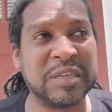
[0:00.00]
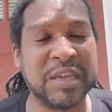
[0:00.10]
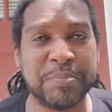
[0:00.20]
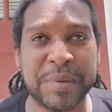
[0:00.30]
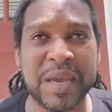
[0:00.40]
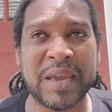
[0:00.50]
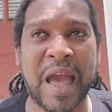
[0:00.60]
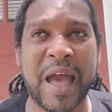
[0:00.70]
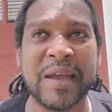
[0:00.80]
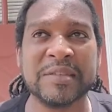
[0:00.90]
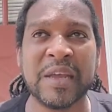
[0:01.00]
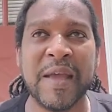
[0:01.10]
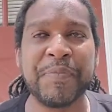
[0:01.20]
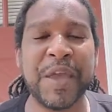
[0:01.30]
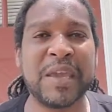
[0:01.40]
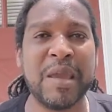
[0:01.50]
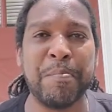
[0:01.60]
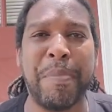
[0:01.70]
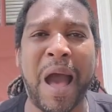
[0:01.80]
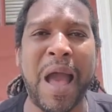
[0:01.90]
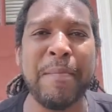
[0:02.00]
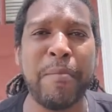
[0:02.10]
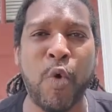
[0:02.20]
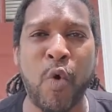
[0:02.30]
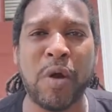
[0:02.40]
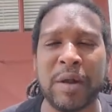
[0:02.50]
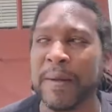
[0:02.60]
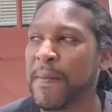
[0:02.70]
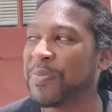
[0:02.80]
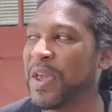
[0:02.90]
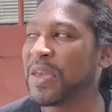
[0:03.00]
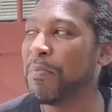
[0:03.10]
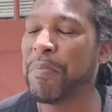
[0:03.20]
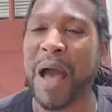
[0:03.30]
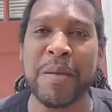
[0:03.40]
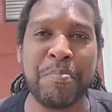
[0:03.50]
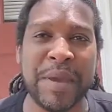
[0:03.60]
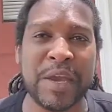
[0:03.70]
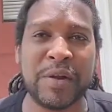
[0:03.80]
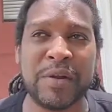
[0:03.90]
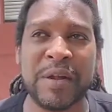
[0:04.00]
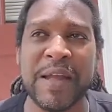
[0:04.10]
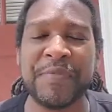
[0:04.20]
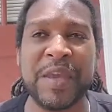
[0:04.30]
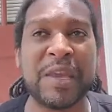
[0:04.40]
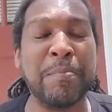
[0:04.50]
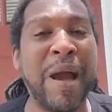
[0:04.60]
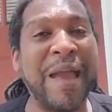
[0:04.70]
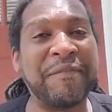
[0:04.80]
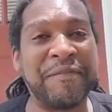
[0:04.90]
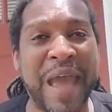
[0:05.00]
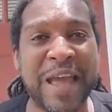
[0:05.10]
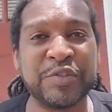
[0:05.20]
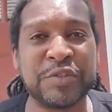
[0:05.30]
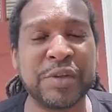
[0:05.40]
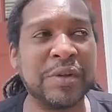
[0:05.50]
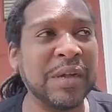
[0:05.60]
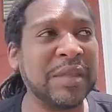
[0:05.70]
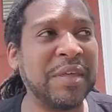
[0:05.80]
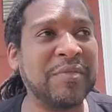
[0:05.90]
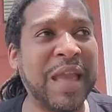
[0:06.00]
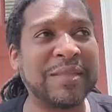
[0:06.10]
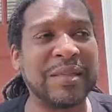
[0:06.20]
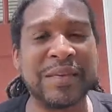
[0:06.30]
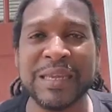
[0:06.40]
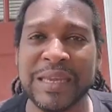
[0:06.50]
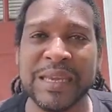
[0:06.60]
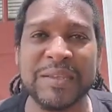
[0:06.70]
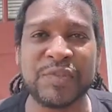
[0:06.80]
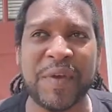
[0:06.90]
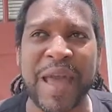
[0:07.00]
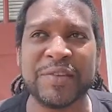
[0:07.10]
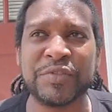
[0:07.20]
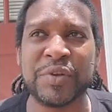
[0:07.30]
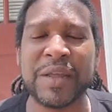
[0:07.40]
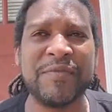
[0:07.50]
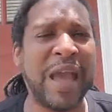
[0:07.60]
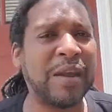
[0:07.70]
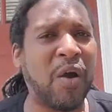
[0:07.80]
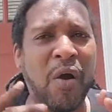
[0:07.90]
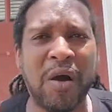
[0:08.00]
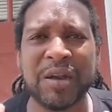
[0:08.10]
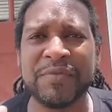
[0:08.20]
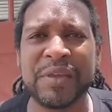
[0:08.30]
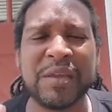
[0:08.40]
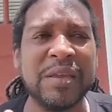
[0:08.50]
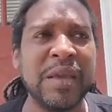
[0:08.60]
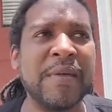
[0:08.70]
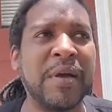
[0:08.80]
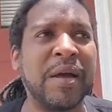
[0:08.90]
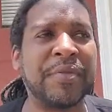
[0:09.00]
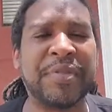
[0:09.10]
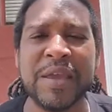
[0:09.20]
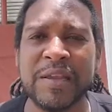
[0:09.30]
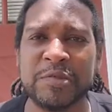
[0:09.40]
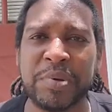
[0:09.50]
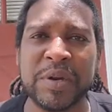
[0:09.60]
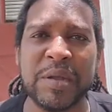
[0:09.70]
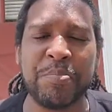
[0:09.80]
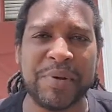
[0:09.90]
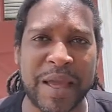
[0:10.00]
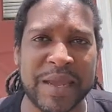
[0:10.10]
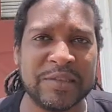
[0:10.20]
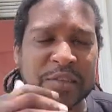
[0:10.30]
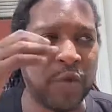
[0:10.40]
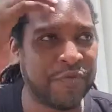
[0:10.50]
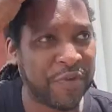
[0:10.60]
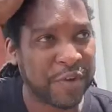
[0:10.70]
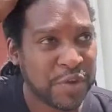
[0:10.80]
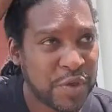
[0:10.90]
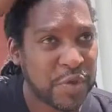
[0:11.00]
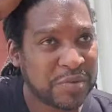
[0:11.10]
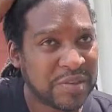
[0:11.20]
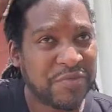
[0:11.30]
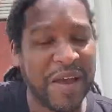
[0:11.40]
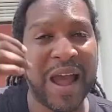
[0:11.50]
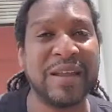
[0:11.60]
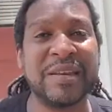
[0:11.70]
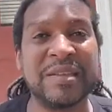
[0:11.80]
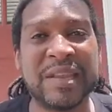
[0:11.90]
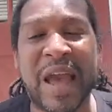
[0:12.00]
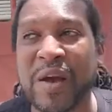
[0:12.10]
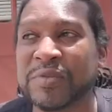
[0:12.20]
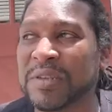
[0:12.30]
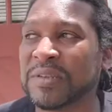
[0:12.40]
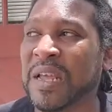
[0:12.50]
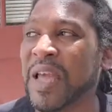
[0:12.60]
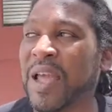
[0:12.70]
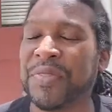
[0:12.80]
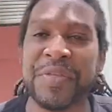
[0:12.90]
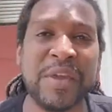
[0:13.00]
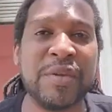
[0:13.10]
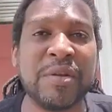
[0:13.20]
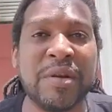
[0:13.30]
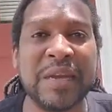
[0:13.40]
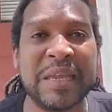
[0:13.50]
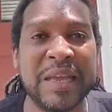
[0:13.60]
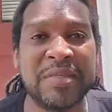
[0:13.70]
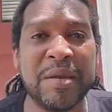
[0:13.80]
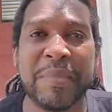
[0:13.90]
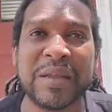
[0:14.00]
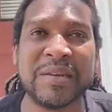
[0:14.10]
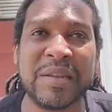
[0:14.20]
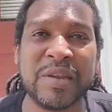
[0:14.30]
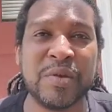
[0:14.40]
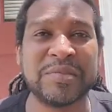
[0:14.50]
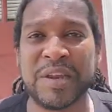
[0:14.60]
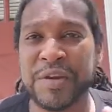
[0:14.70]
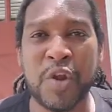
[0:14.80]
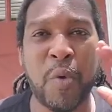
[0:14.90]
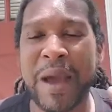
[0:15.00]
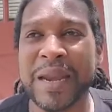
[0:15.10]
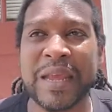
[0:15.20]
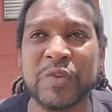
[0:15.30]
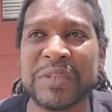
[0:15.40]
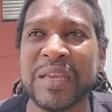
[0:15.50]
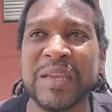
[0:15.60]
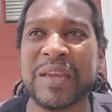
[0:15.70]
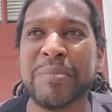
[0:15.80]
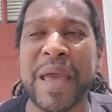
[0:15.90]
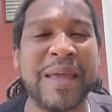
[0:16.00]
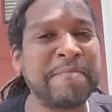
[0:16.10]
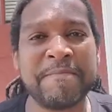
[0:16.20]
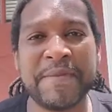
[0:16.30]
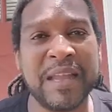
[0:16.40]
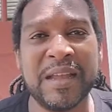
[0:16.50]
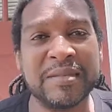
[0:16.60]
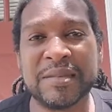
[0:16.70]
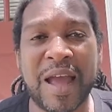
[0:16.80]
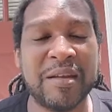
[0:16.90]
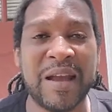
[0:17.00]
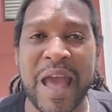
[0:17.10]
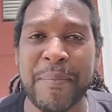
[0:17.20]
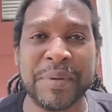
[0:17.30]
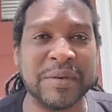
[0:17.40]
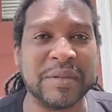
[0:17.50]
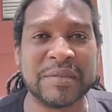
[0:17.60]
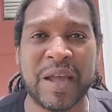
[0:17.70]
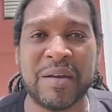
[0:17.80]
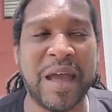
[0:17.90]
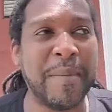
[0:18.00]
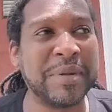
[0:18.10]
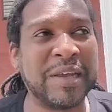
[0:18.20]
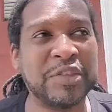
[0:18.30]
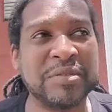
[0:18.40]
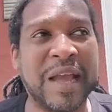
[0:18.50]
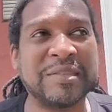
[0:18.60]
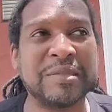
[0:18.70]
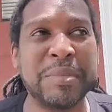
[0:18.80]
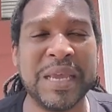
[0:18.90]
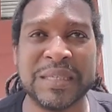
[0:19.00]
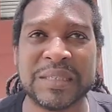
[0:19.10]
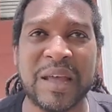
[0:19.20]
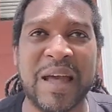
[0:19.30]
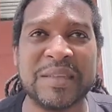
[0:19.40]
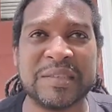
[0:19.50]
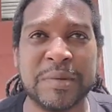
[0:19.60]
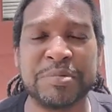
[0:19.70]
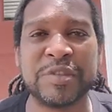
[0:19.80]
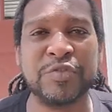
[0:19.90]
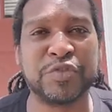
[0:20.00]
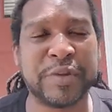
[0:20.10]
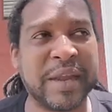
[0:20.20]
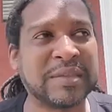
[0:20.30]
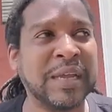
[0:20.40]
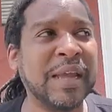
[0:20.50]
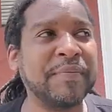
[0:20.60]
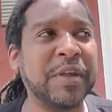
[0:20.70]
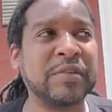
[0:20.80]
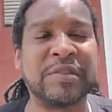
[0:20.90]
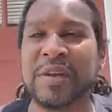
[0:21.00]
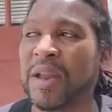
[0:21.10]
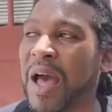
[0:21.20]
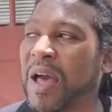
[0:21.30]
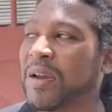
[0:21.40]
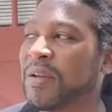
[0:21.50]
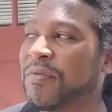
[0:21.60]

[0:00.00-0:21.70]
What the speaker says: big guys, they can buy more, they can buy bigger, they can buy faster, they've got the leads faster, they've got all of the things put in place. So for you to find these houses and think you're going to get them at deals that nobody else can get them at, it's not going to happen. It's not going to happen unless you got some inside tips and tricks. There's a lot of